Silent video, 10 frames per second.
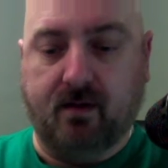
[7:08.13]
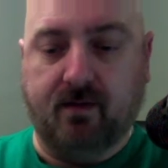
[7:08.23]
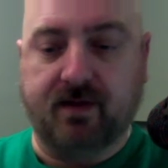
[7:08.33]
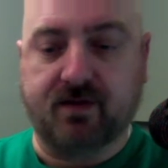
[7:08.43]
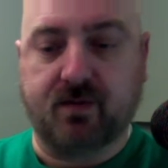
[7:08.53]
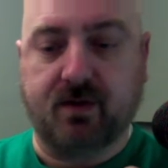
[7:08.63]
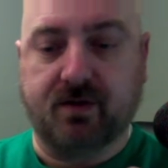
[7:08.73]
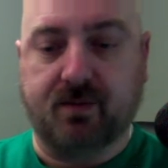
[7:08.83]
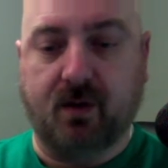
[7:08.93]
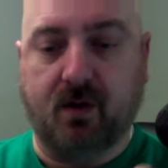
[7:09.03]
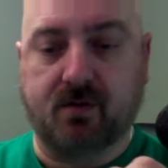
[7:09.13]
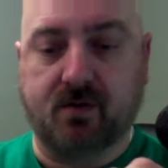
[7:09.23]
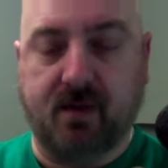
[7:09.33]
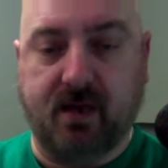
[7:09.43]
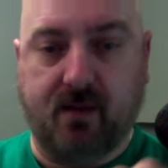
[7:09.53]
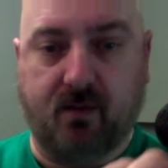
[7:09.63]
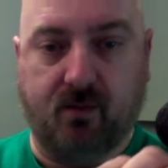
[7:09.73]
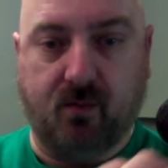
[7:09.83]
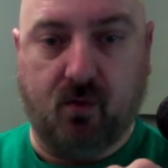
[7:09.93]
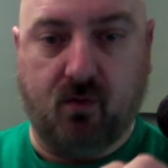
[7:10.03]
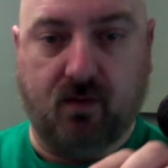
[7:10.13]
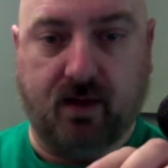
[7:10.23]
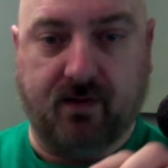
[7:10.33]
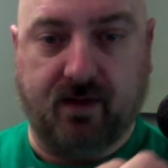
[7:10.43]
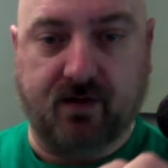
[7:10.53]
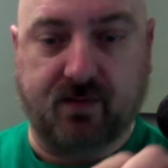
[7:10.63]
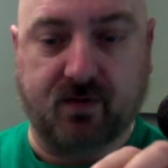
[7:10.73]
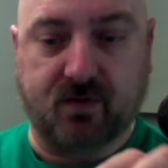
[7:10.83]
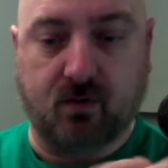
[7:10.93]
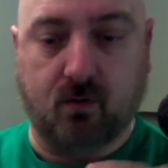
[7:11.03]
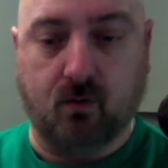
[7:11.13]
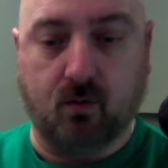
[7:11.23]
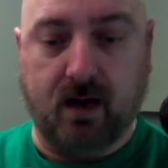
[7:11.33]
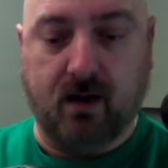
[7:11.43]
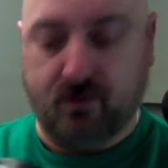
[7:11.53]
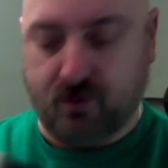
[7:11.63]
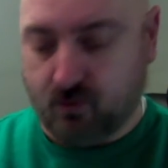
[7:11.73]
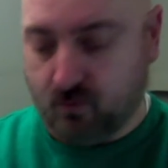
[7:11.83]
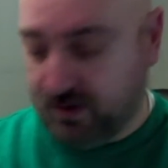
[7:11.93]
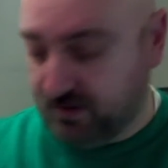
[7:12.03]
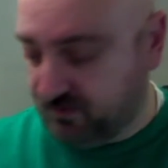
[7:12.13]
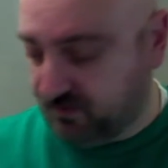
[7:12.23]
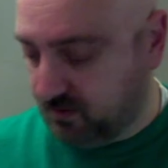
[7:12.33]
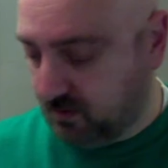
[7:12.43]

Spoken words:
That screen is supposed to be able to move like that. It's supposed to go around your wrist.